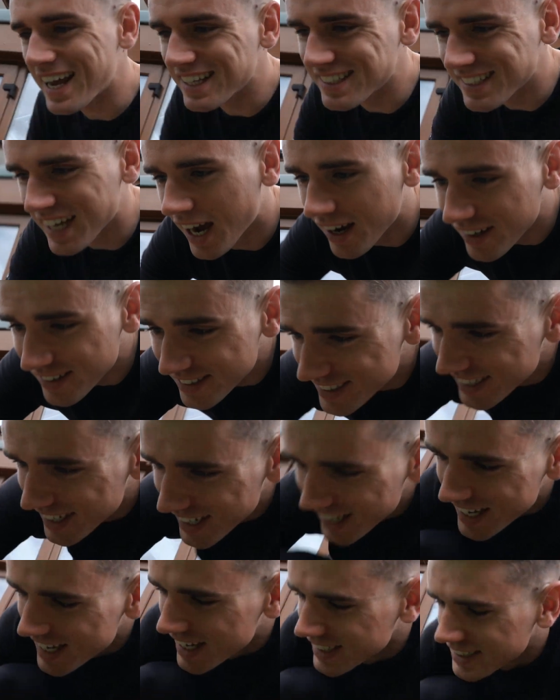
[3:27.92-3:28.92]
Ed's house
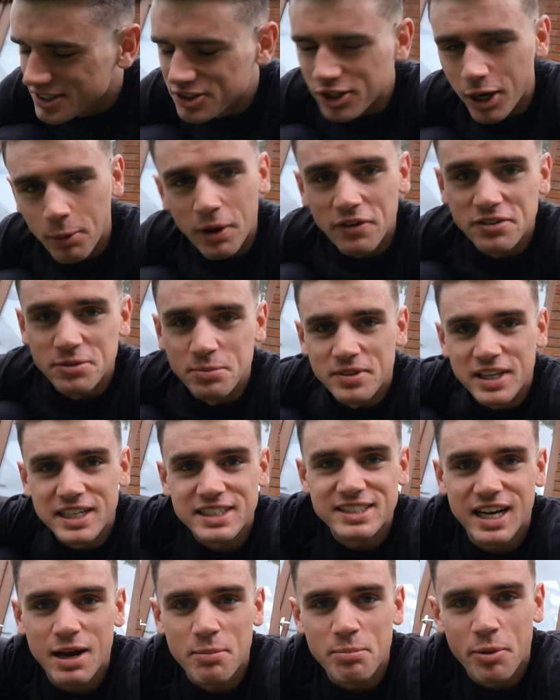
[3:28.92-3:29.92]
to drop off some
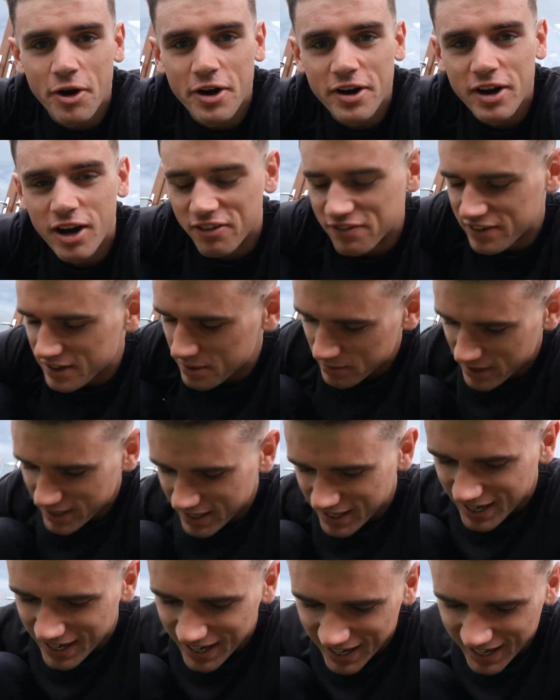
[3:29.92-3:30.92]
things that I borrowed off him,
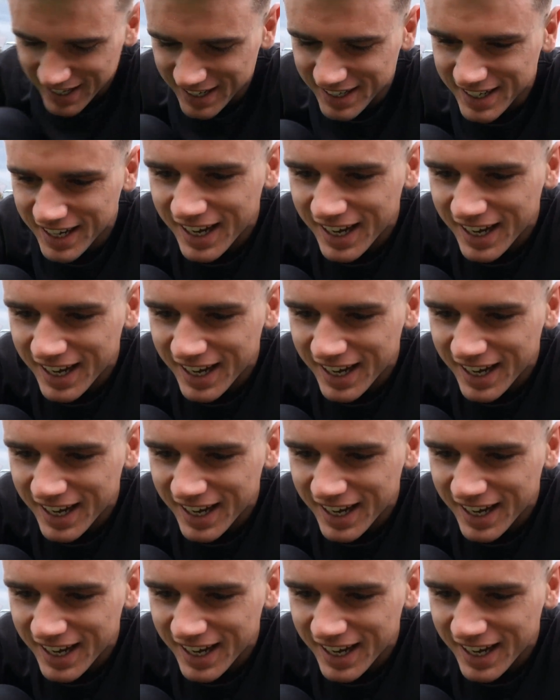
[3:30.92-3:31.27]
and